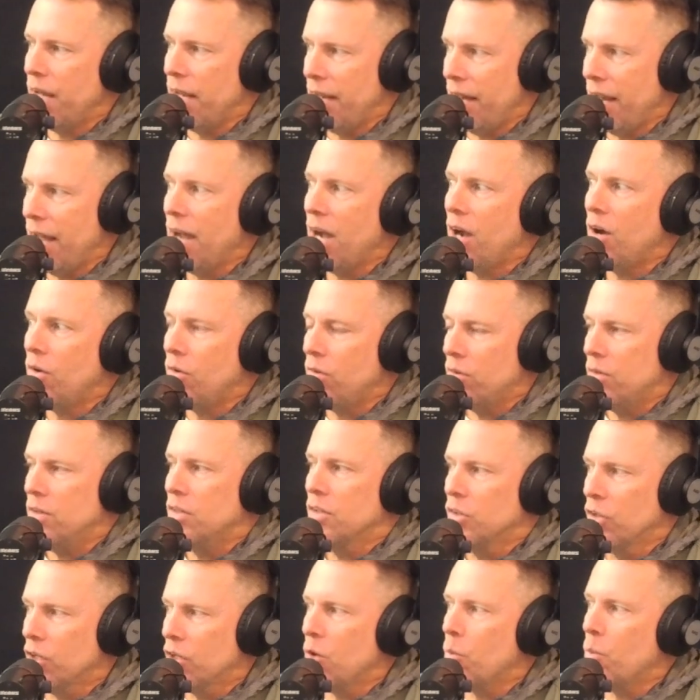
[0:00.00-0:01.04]
And now
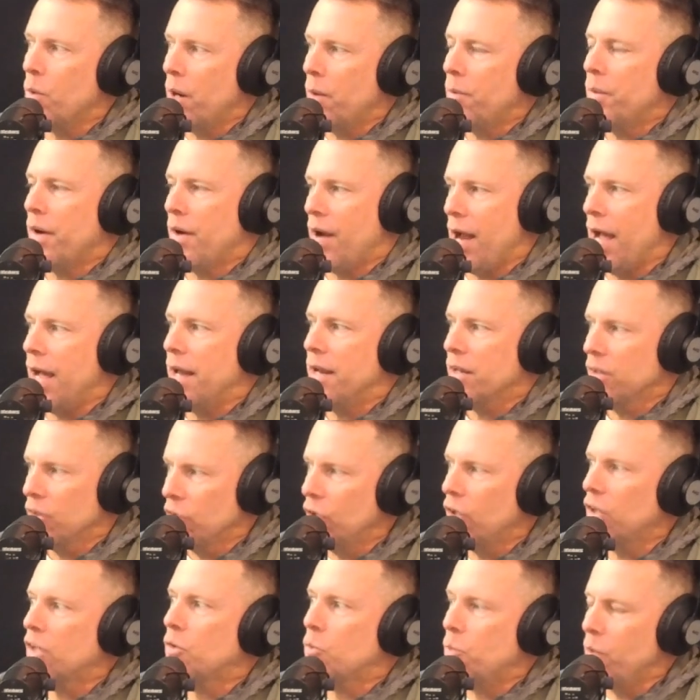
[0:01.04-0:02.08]
look at where we're at.
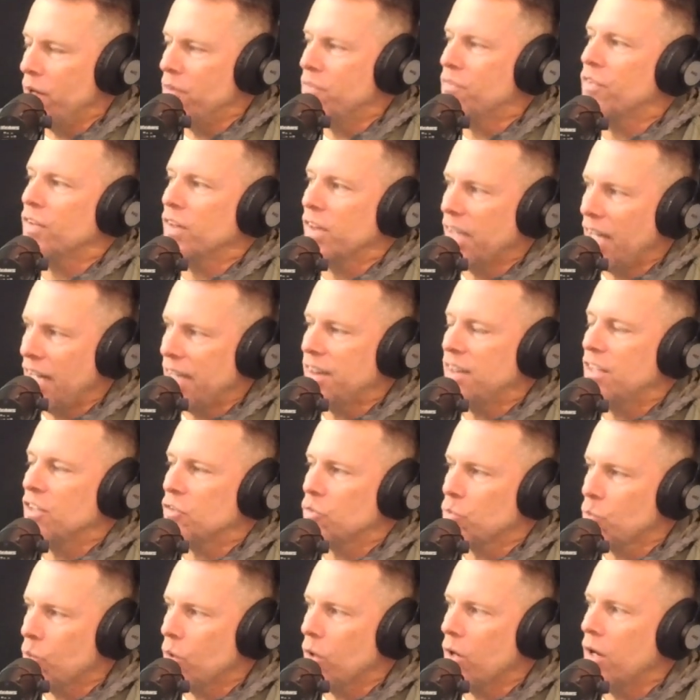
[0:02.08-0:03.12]
Look, we've let
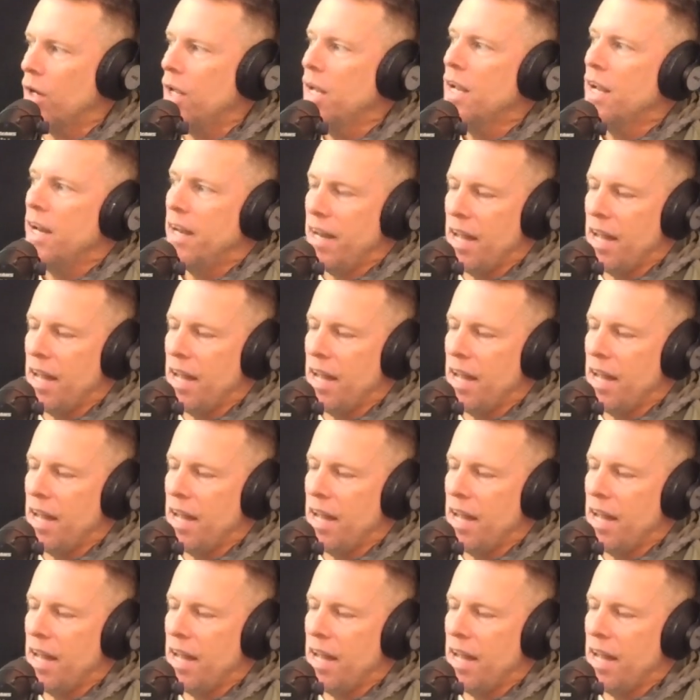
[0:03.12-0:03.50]
this world.